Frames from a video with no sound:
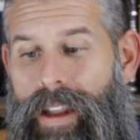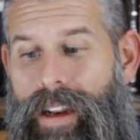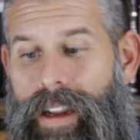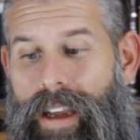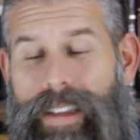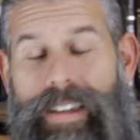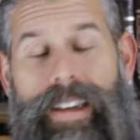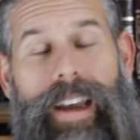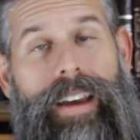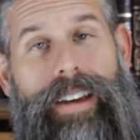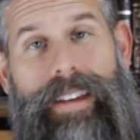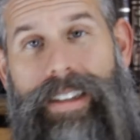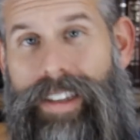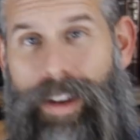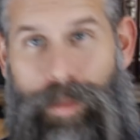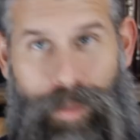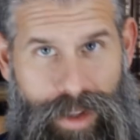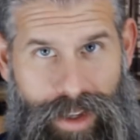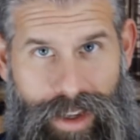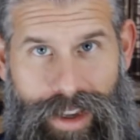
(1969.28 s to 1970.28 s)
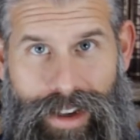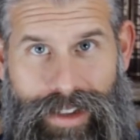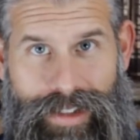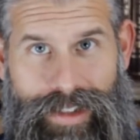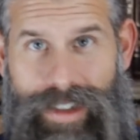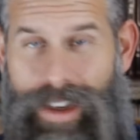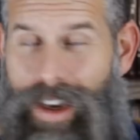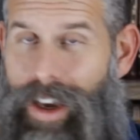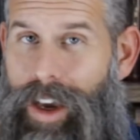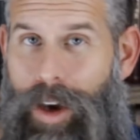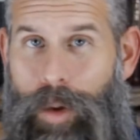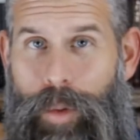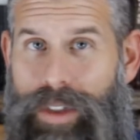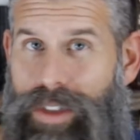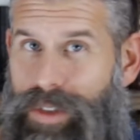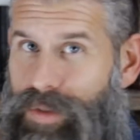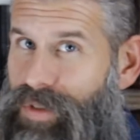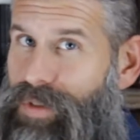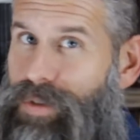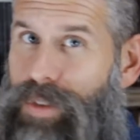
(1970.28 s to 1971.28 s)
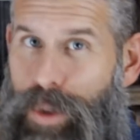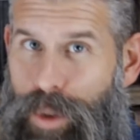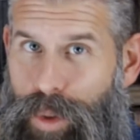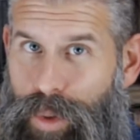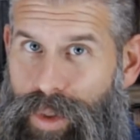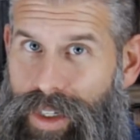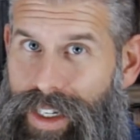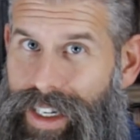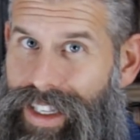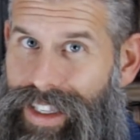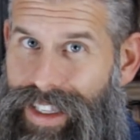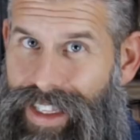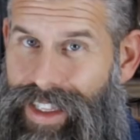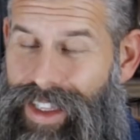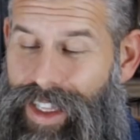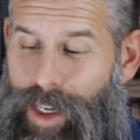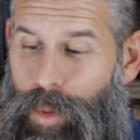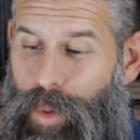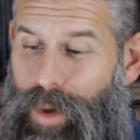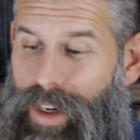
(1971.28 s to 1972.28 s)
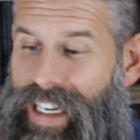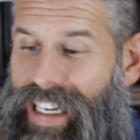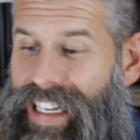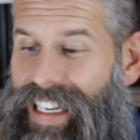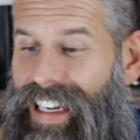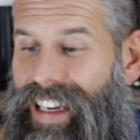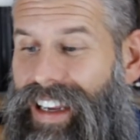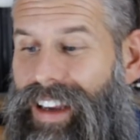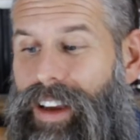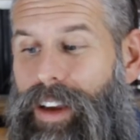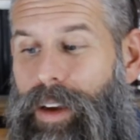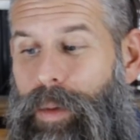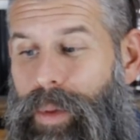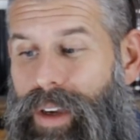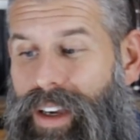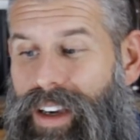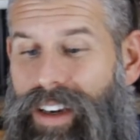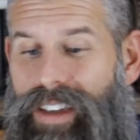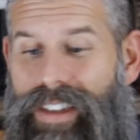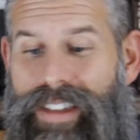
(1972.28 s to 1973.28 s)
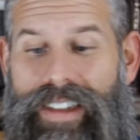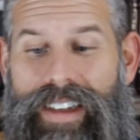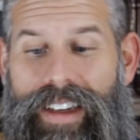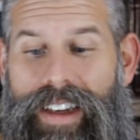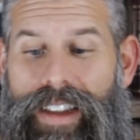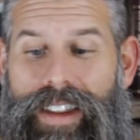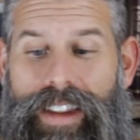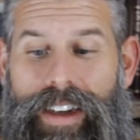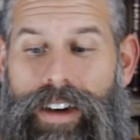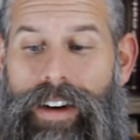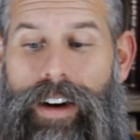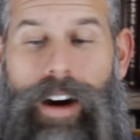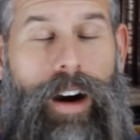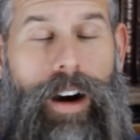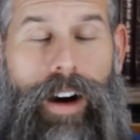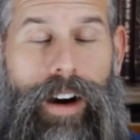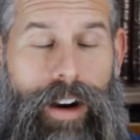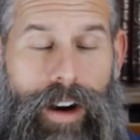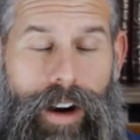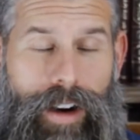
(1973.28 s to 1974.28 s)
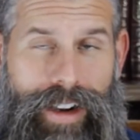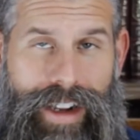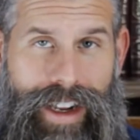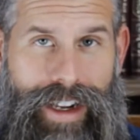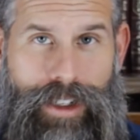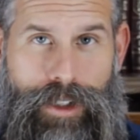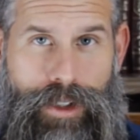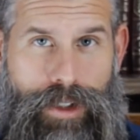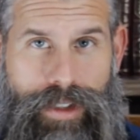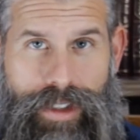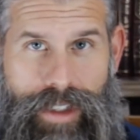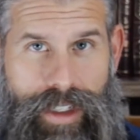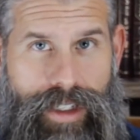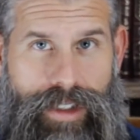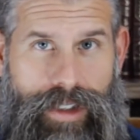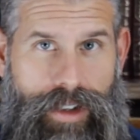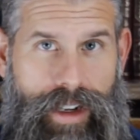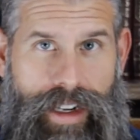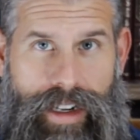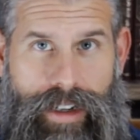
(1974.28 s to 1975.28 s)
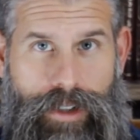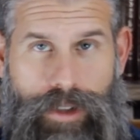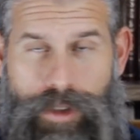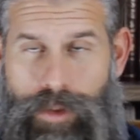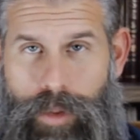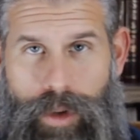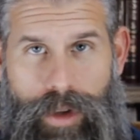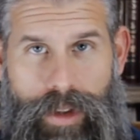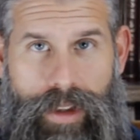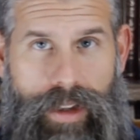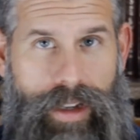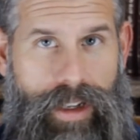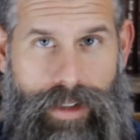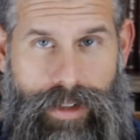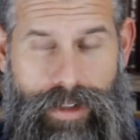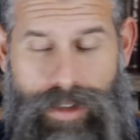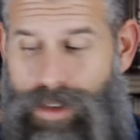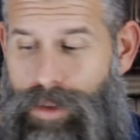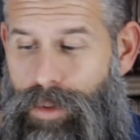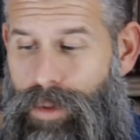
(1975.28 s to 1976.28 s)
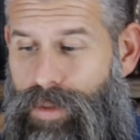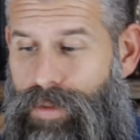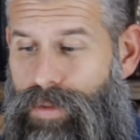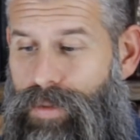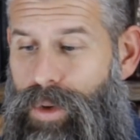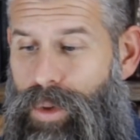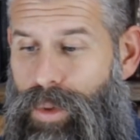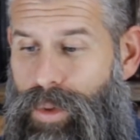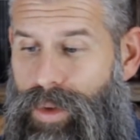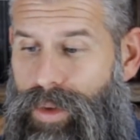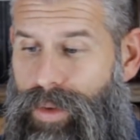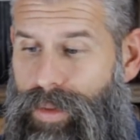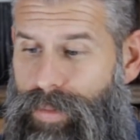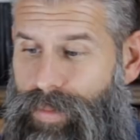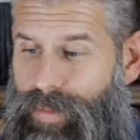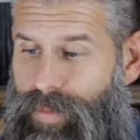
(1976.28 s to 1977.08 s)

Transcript: Now I'll tell you something else. It wasn't food that they were eating, because they're archangels. These are angels. What do they need to do with food?